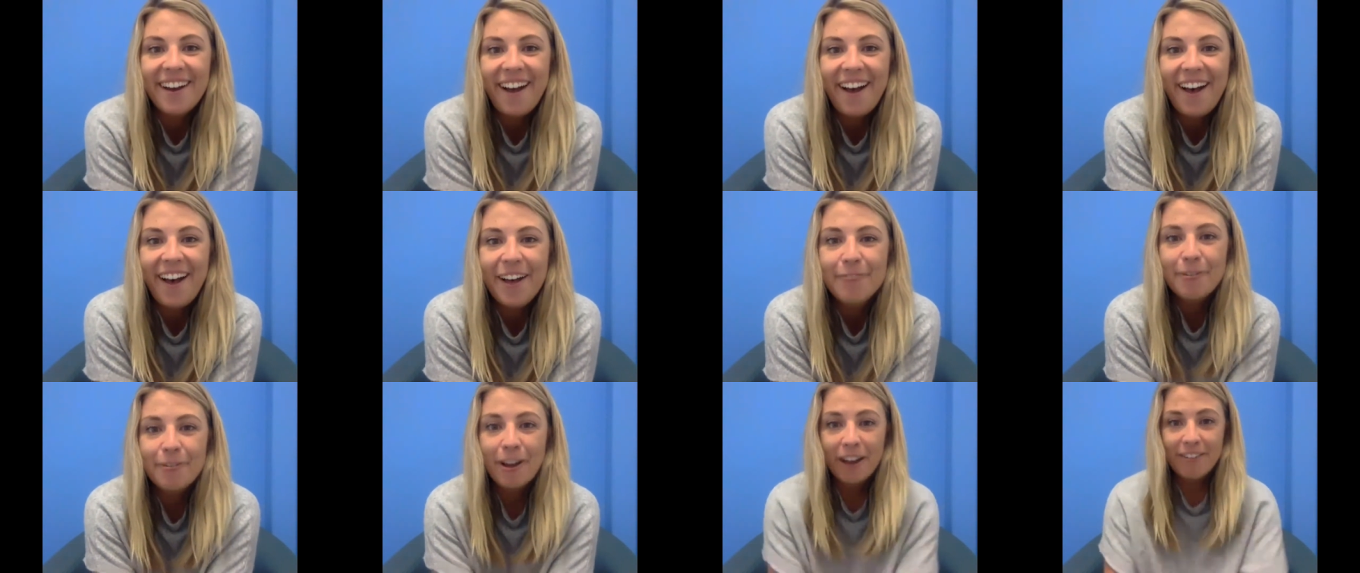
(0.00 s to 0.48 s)

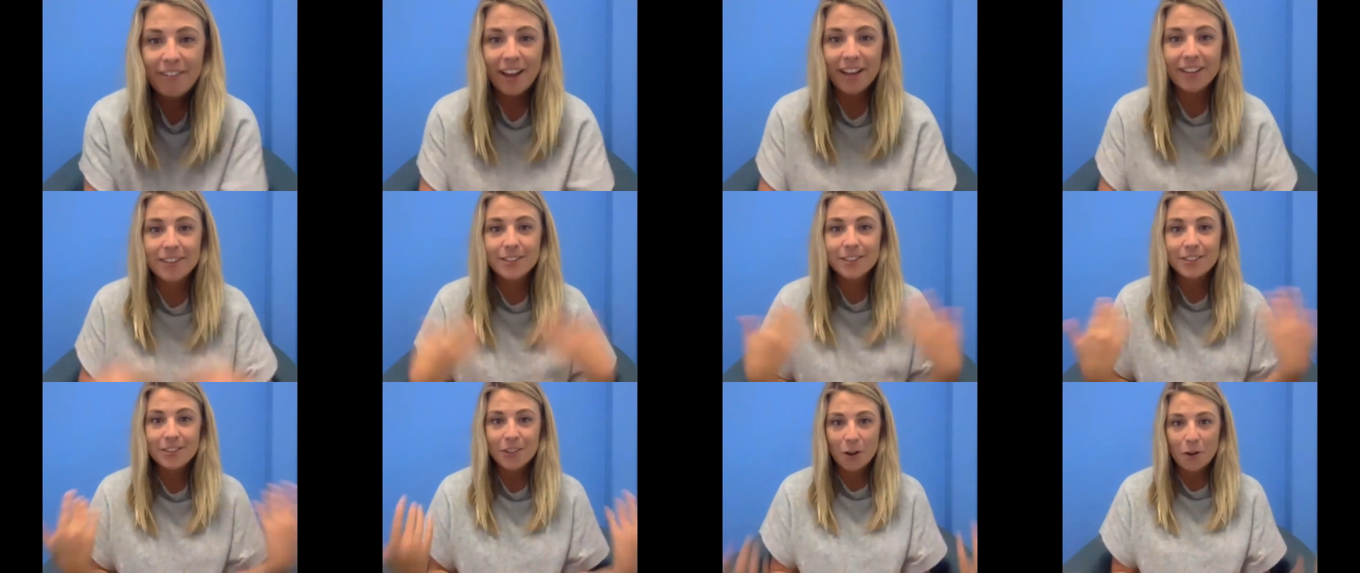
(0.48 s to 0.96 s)
um i've had
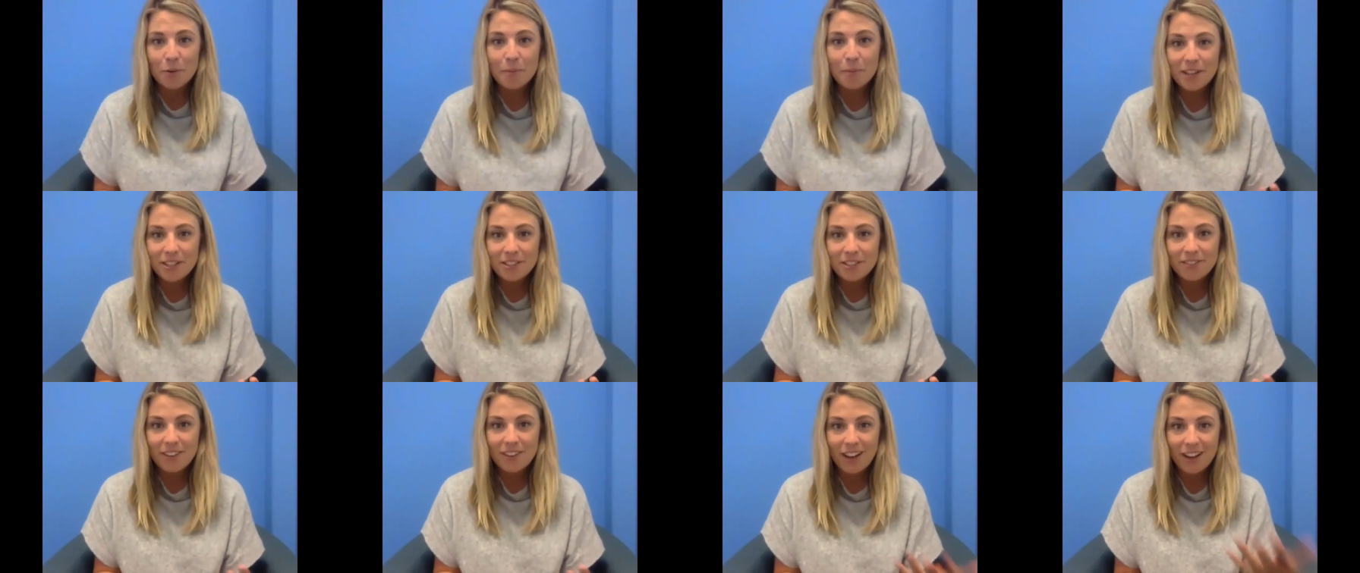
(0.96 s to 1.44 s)
so
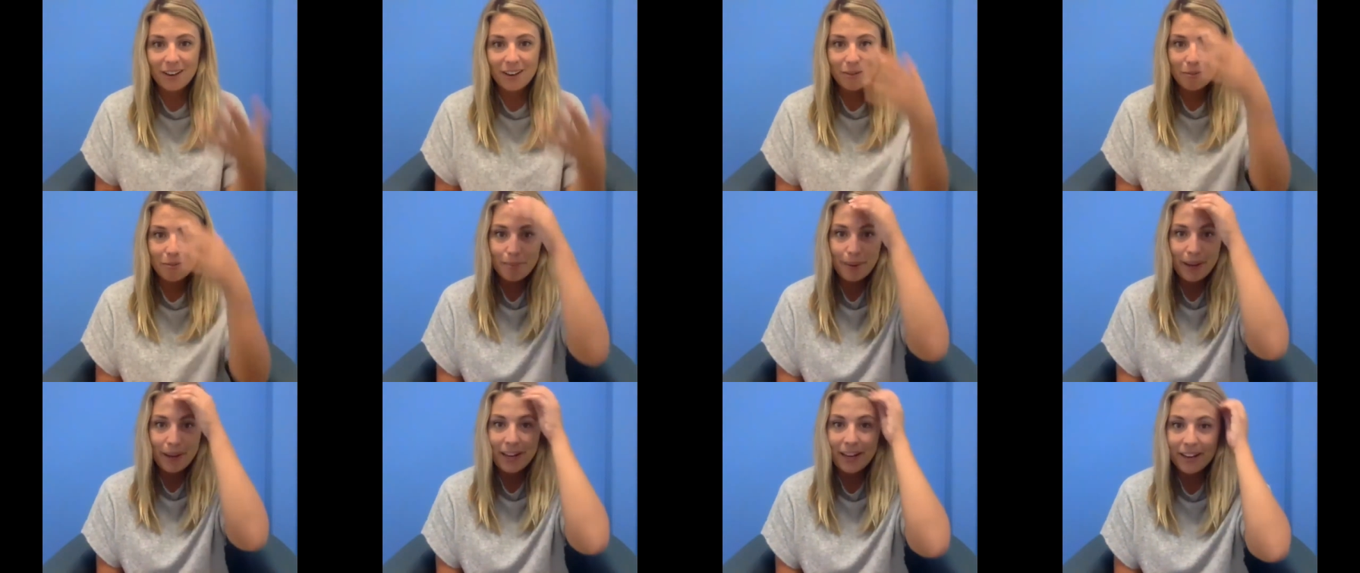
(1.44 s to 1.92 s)
much fun
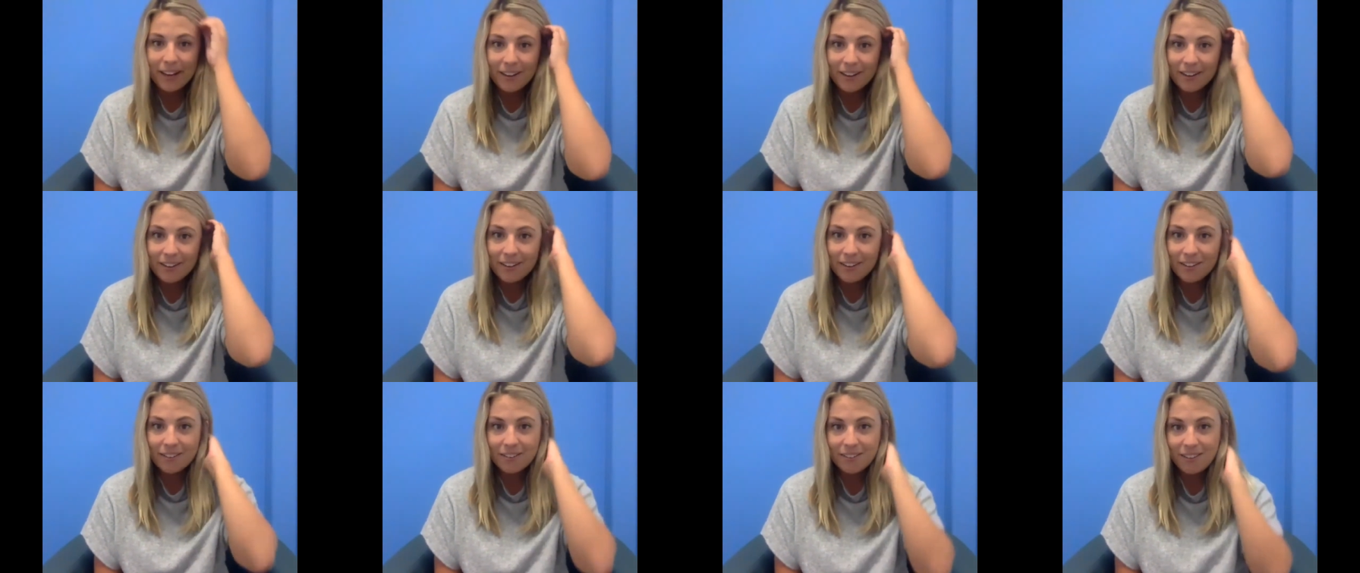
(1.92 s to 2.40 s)
being
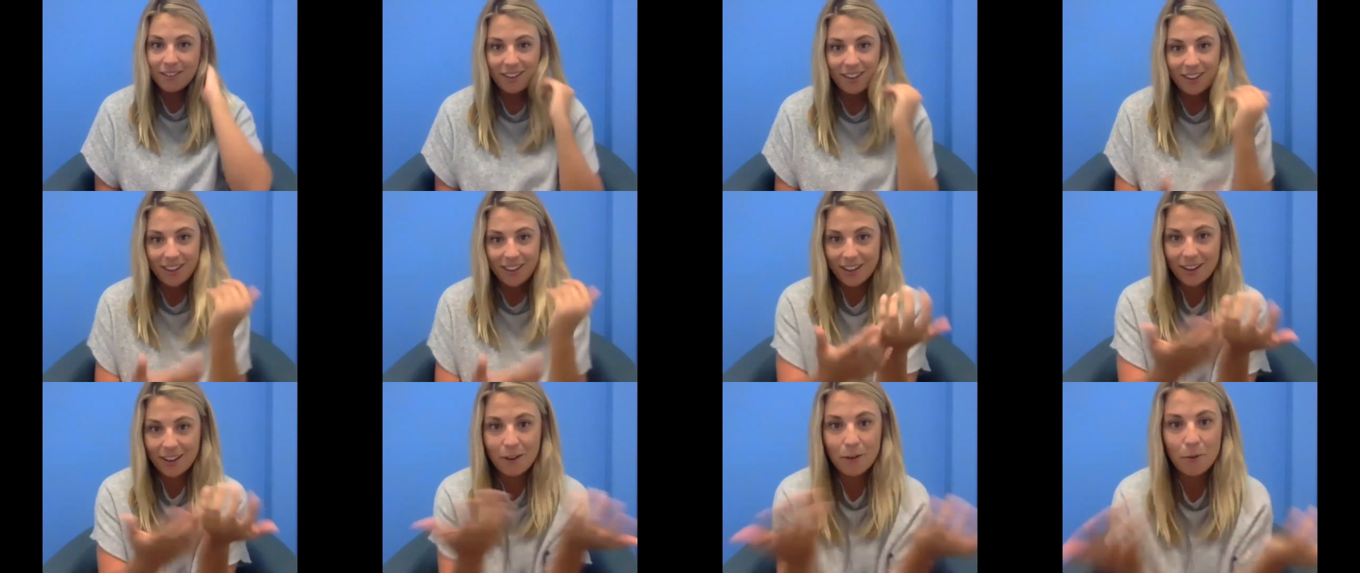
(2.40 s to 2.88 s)

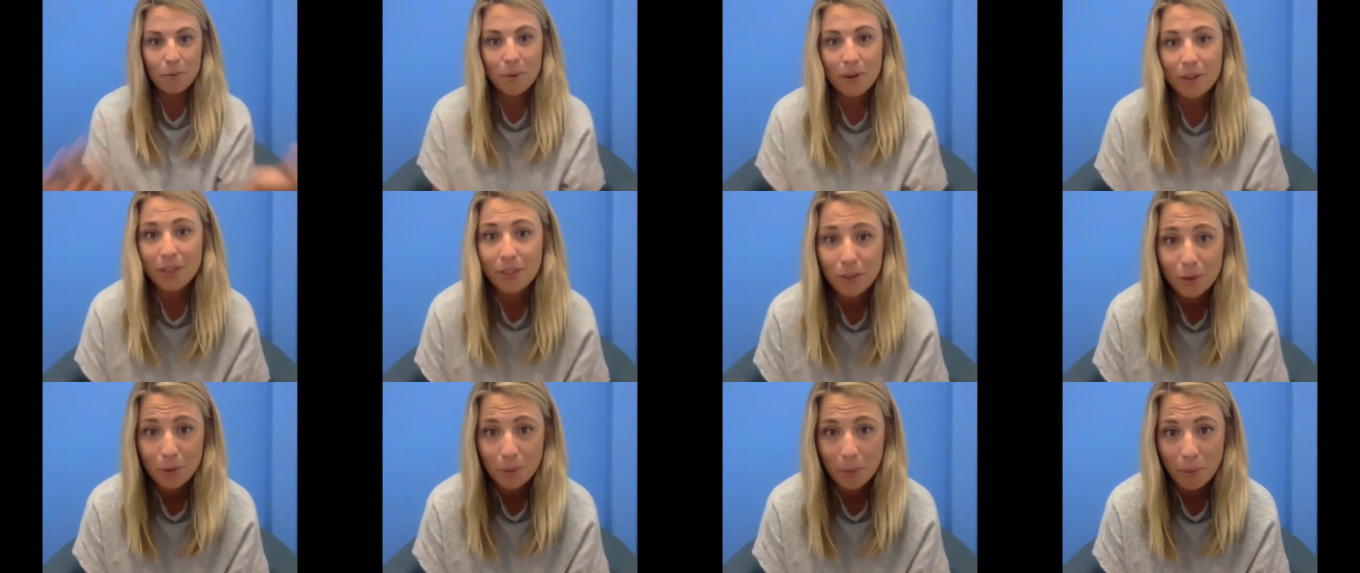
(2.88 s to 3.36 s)
here with
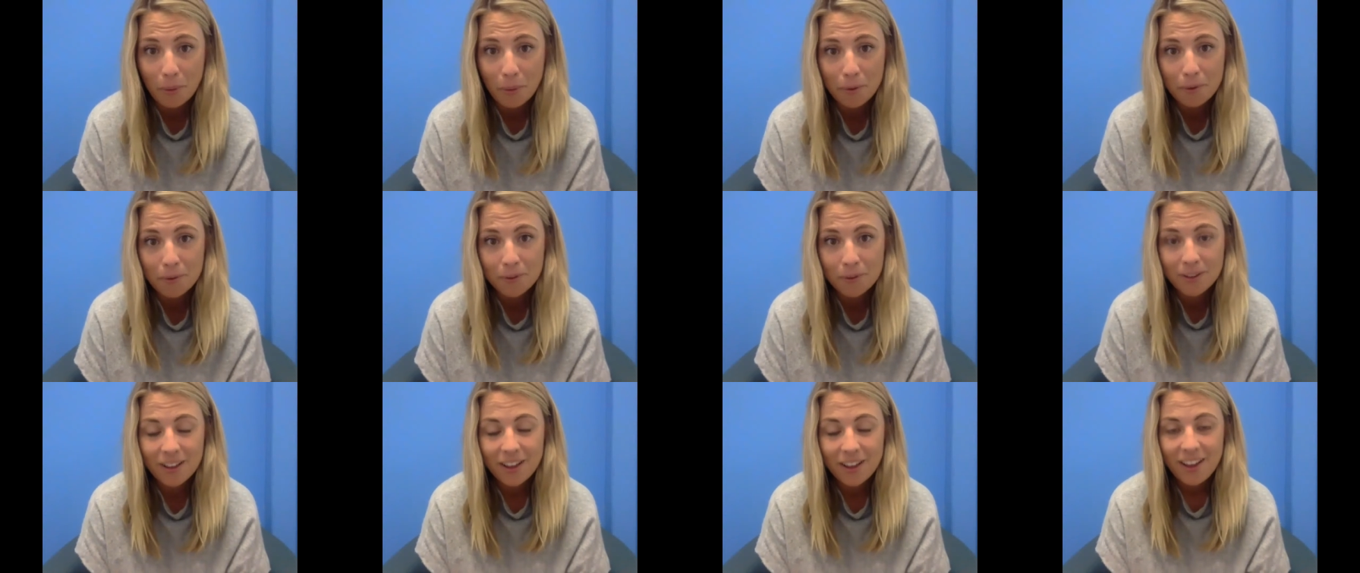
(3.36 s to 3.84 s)
you
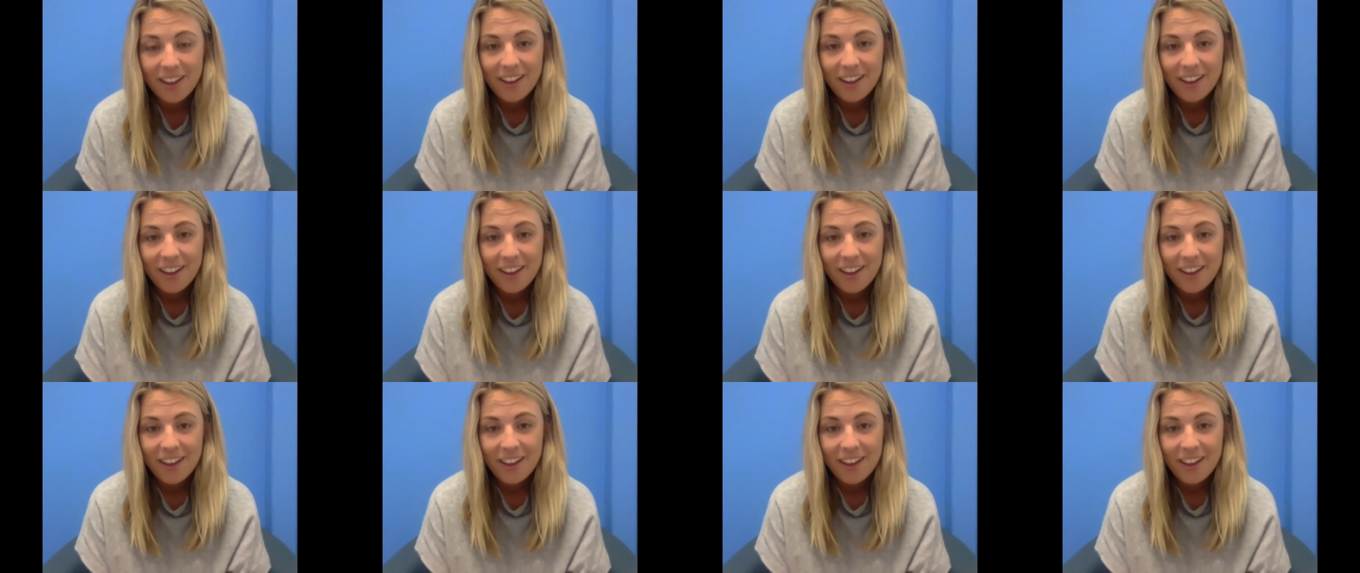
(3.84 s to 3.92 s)
all